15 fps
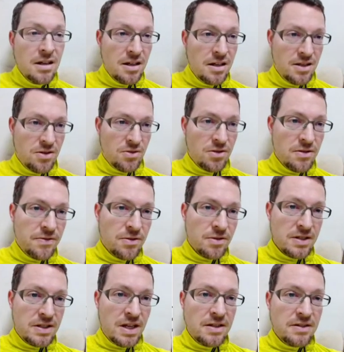In order for
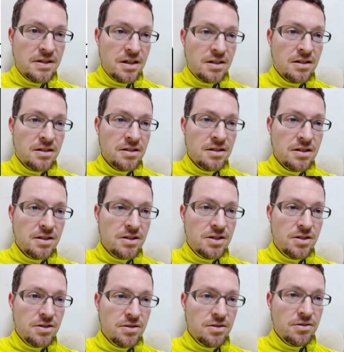sensing
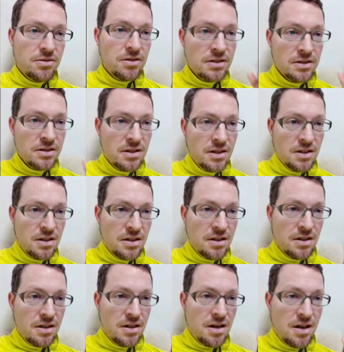to
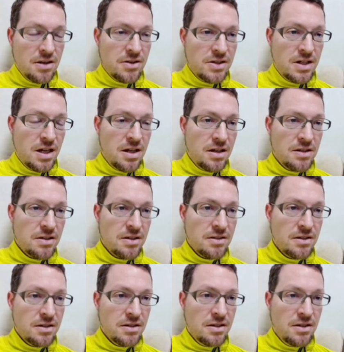understand
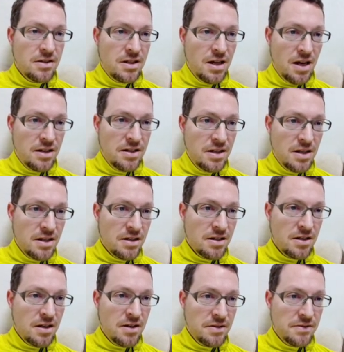the idea
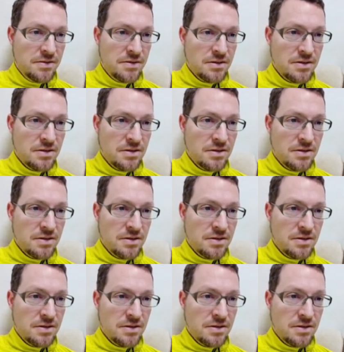of